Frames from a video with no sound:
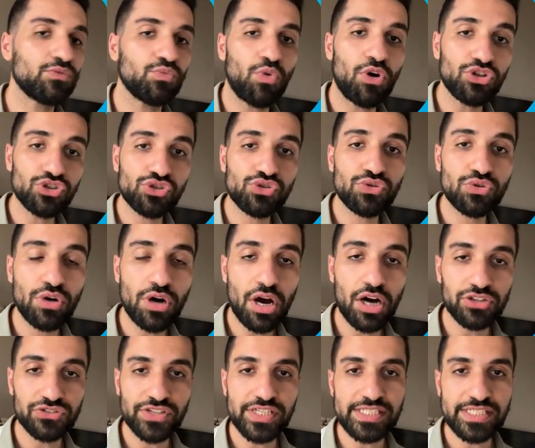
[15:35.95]
once you
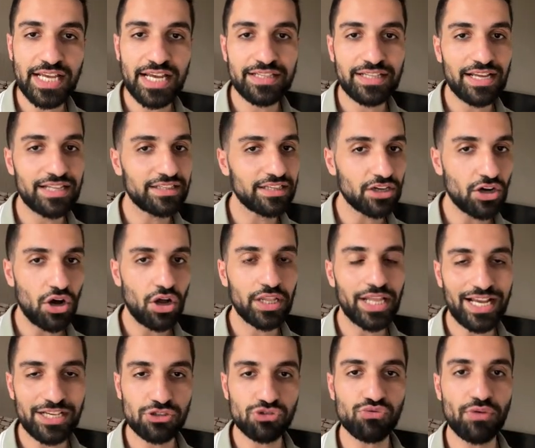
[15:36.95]
understand that the call
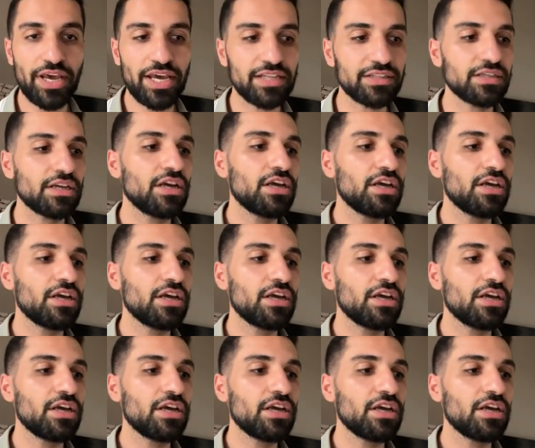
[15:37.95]
has to end,